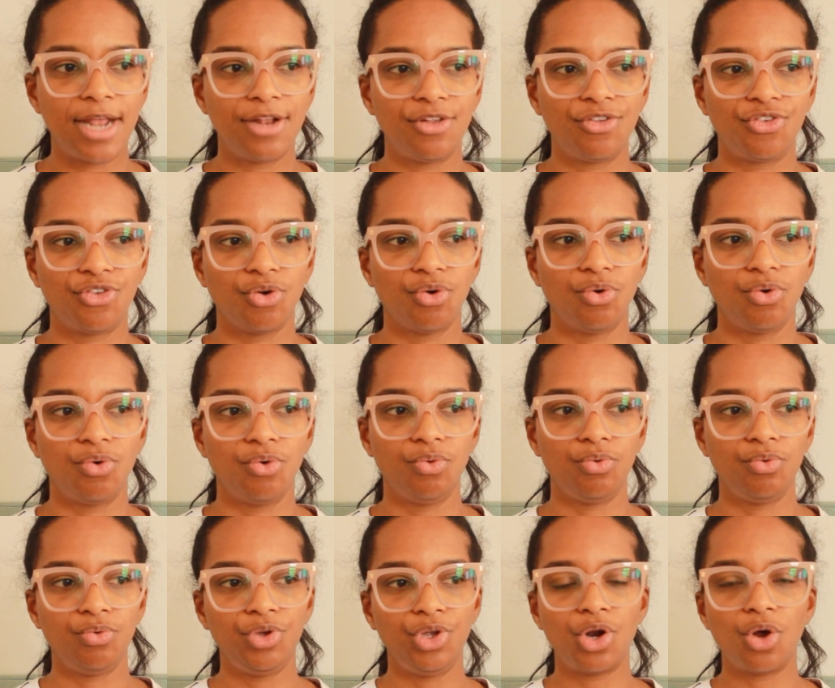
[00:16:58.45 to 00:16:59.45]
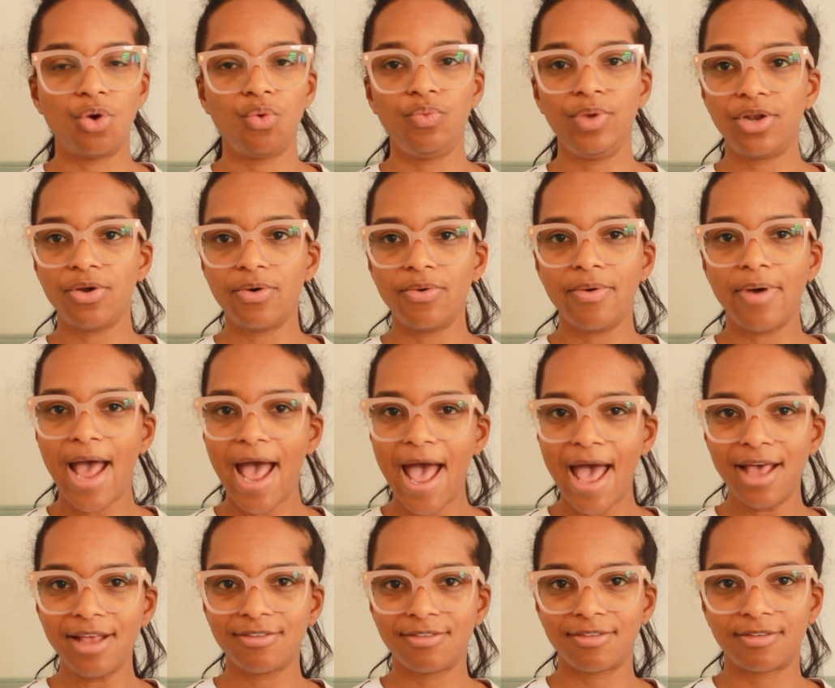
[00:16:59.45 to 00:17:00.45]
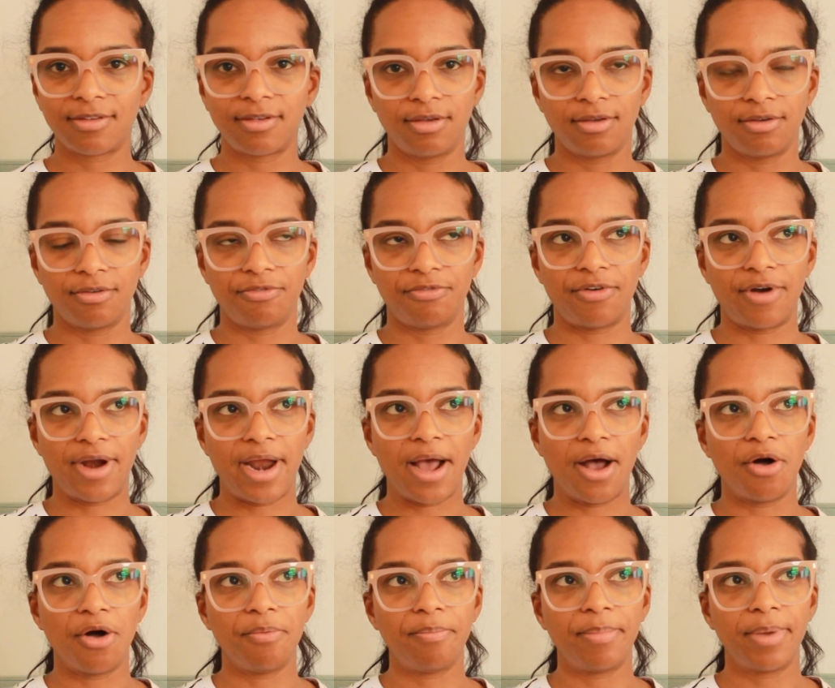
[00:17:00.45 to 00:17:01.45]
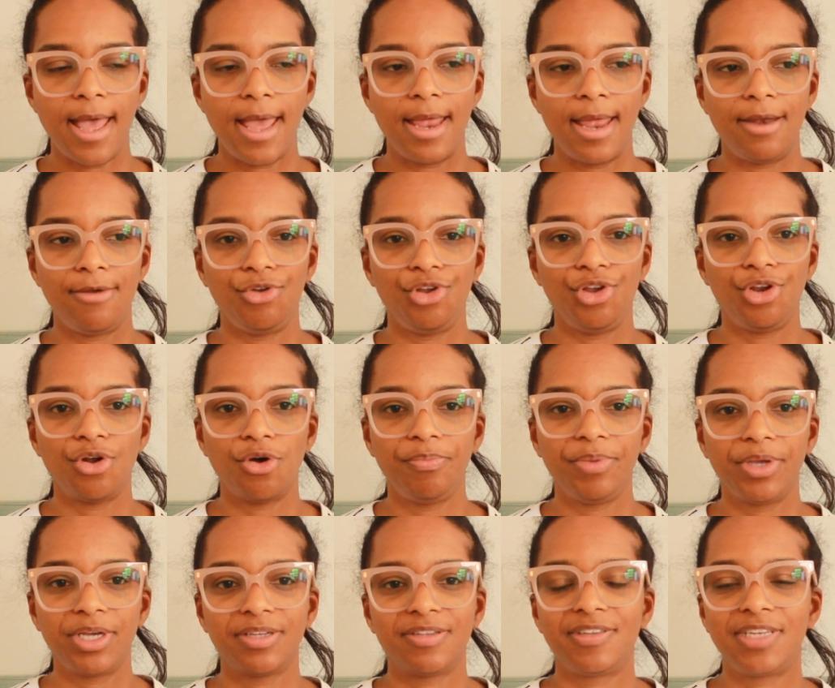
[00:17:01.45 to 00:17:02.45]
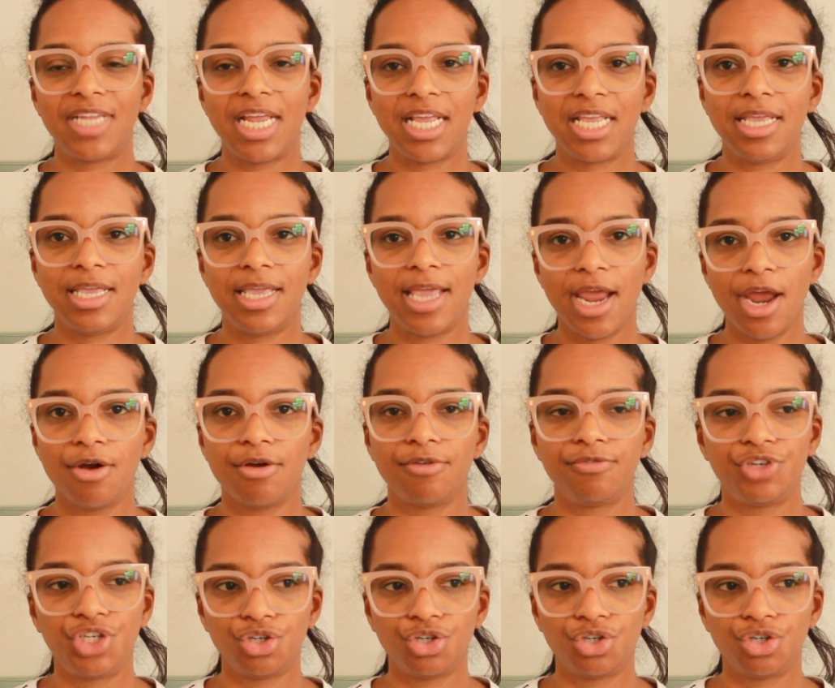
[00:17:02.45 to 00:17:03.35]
And so, you know, we don't ask for help, and you know, because taking care of